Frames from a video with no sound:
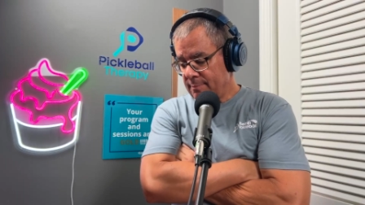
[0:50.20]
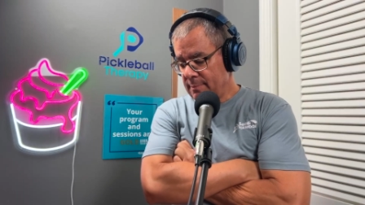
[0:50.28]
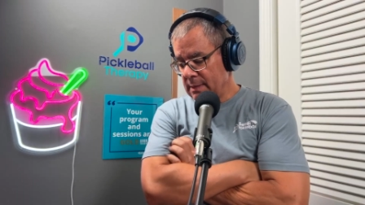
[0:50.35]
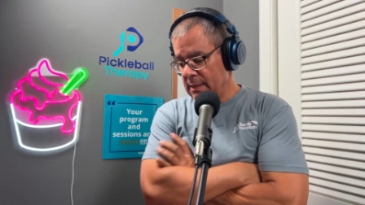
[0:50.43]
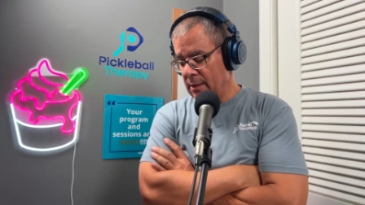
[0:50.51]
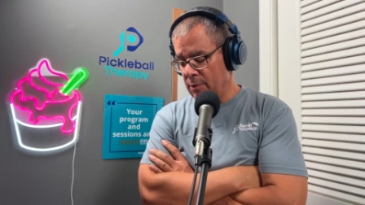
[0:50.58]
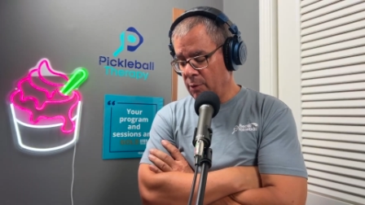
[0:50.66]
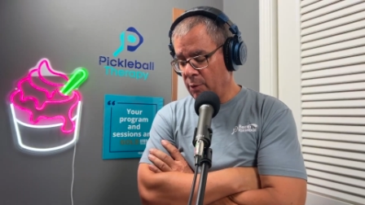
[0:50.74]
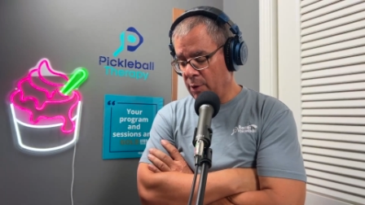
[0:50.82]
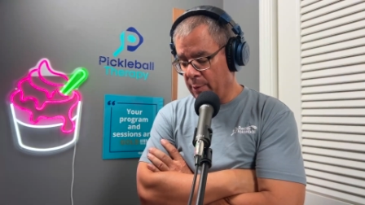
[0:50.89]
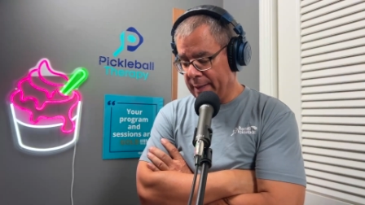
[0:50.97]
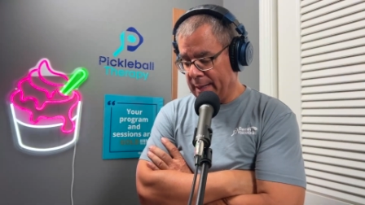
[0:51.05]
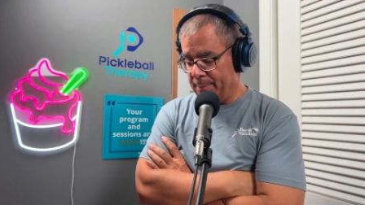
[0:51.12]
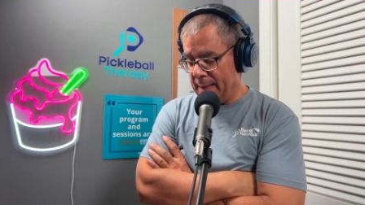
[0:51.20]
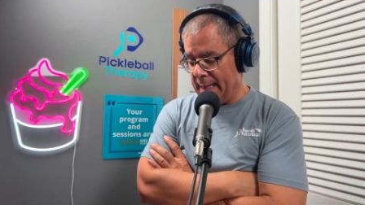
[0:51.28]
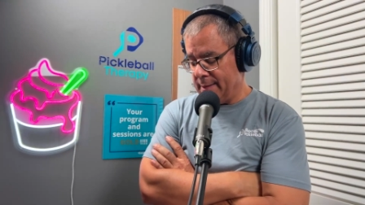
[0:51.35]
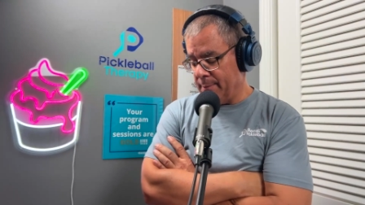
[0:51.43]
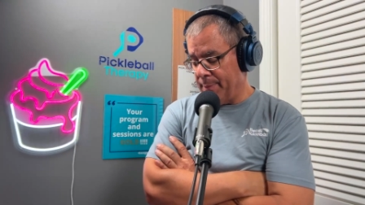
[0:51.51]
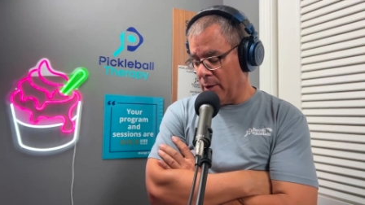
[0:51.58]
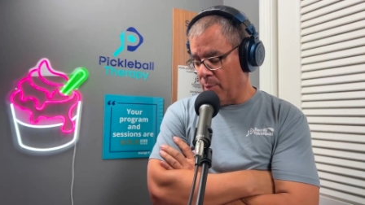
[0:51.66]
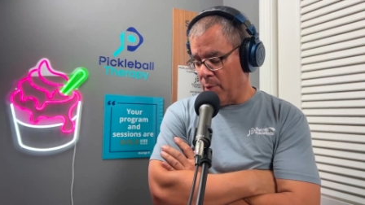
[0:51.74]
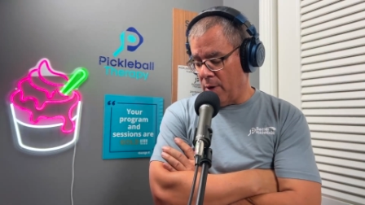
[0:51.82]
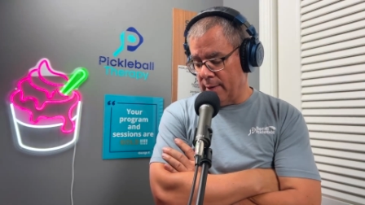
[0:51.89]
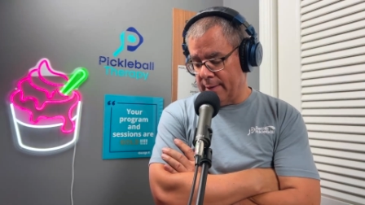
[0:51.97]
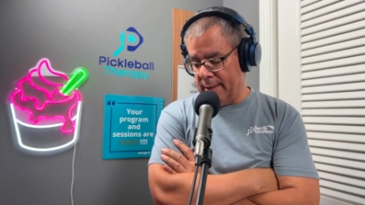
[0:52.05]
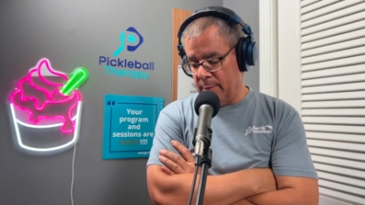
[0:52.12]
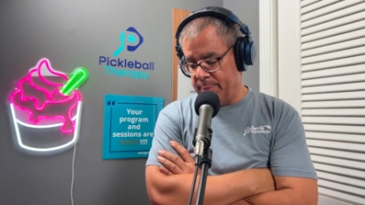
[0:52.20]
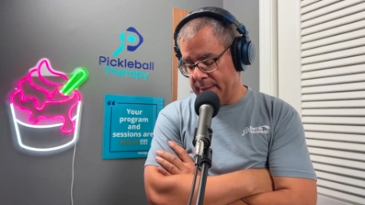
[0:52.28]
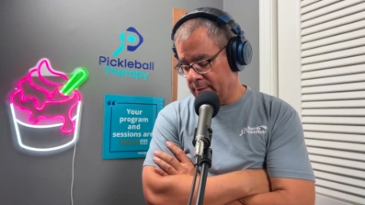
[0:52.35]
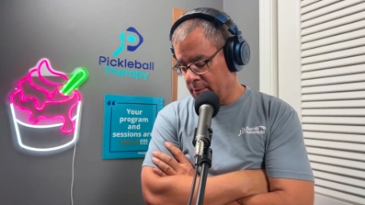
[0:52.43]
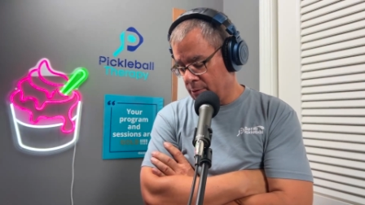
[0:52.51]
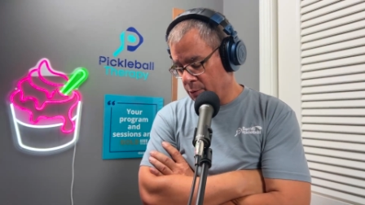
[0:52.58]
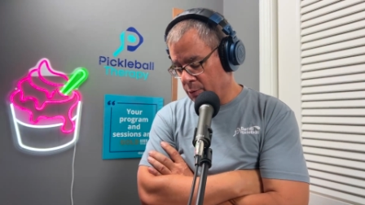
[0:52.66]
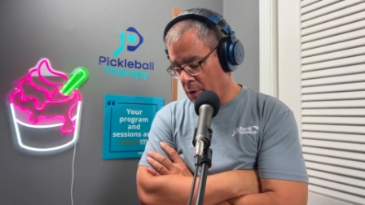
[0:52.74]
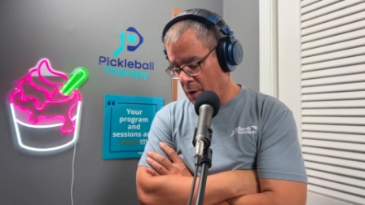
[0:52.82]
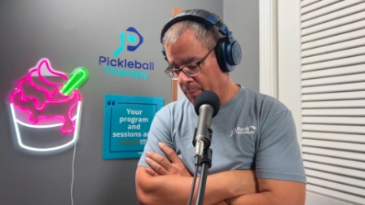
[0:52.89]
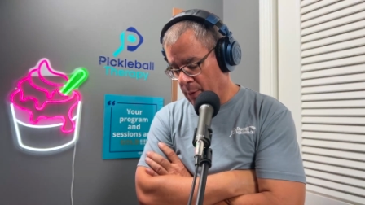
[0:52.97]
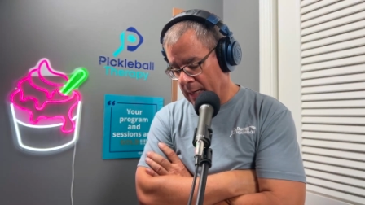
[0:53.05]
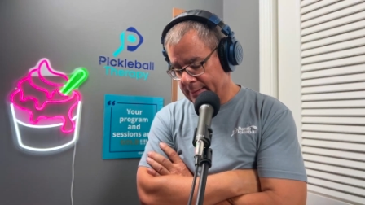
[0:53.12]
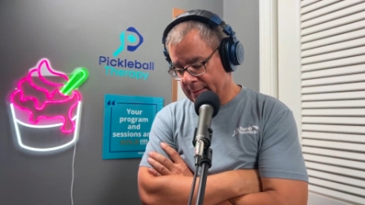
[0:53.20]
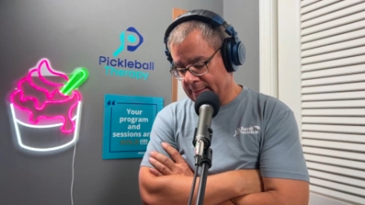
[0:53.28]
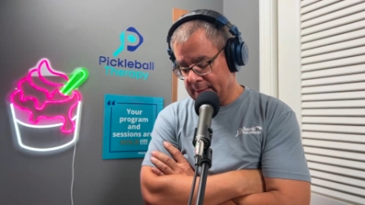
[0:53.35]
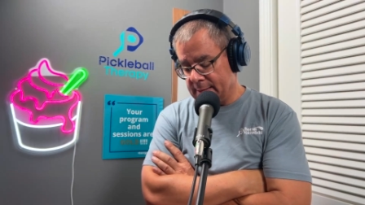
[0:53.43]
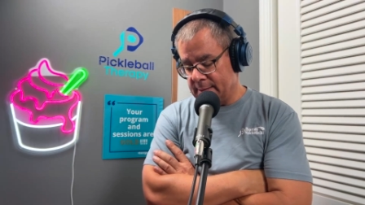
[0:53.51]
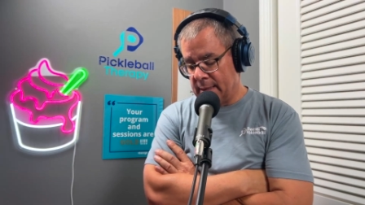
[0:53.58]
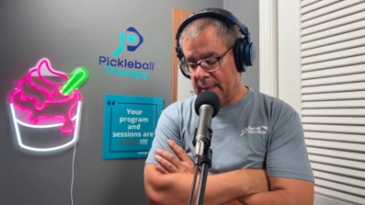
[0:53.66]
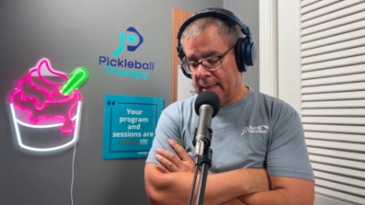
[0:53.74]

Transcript: we can apply it to pickleball and help us through our processes.